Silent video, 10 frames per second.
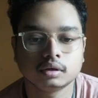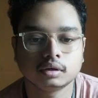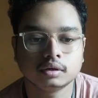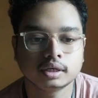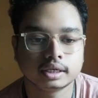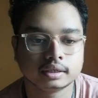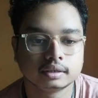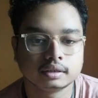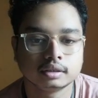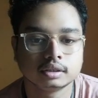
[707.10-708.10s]
Okay,
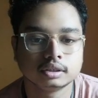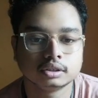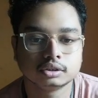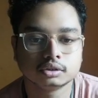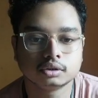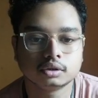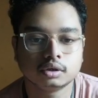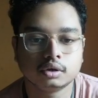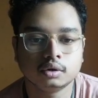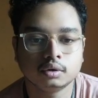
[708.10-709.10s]
so
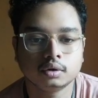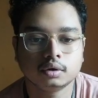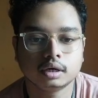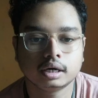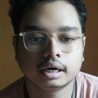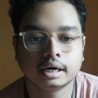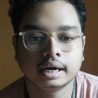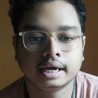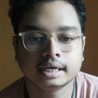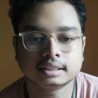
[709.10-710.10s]
no
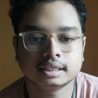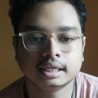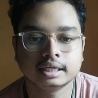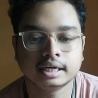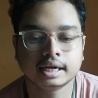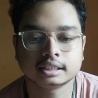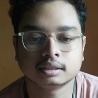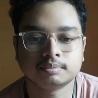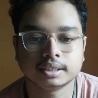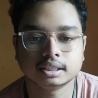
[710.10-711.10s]
diaxial
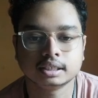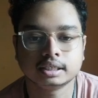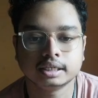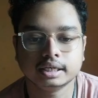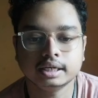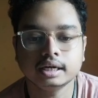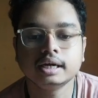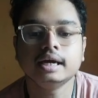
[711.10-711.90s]
interaction present here,